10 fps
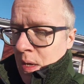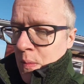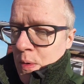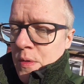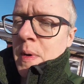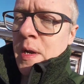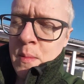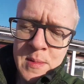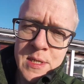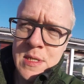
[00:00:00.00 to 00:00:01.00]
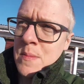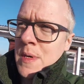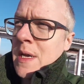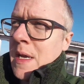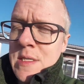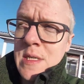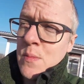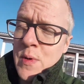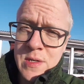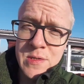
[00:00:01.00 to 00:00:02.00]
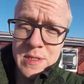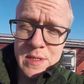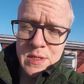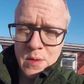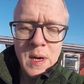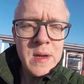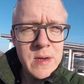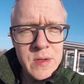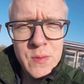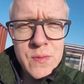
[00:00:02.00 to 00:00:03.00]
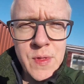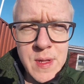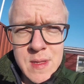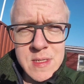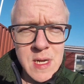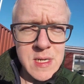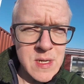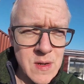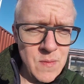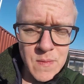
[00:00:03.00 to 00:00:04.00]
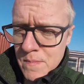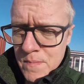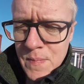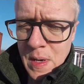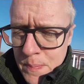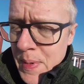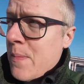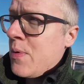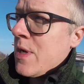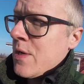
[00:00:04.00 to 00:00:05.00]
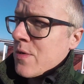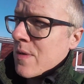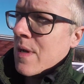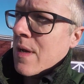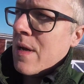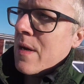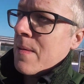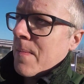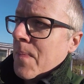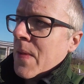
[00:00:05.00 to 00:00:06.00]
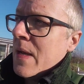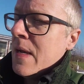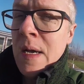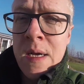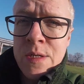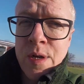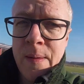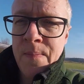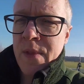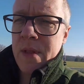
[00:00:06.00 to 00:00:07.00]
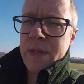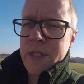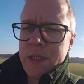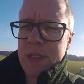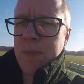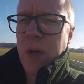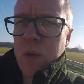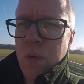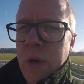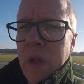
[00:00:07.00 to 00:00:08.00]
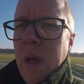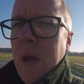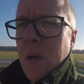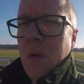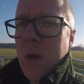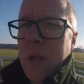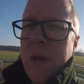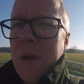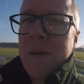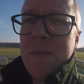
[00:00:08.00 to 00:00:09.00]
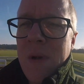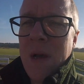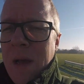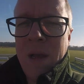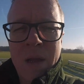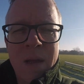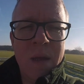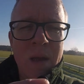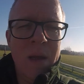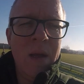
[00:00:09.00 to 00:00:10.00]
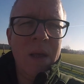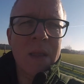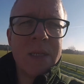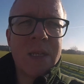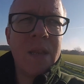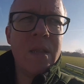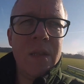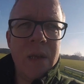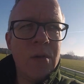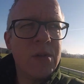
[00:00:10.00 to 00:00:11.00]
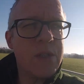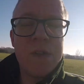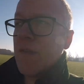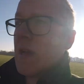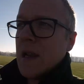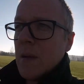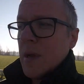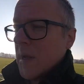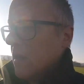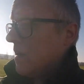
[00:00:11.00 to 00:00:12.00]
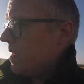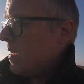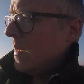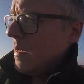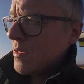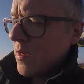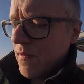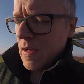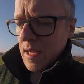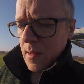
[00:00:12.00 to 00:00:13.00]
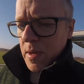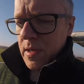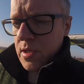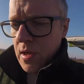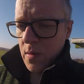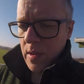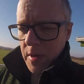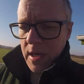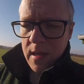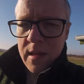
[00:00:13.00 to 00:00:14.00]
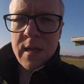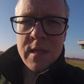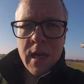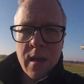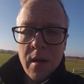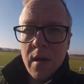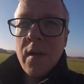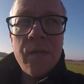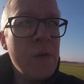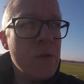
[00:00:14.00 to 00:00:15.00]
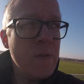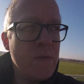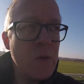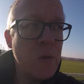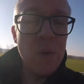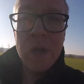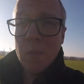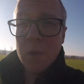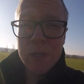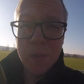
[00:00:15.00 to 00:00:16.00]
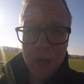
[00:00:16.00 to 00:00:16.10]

With my normal system, I can't see the branches. So I, I do think this has a, a big potential. Um, so yeah, this is the body quad. quad. Um, let's get in the air and just fly a little bit. It's going to little bit slow in the beginning and then take it further and further away and we'll see what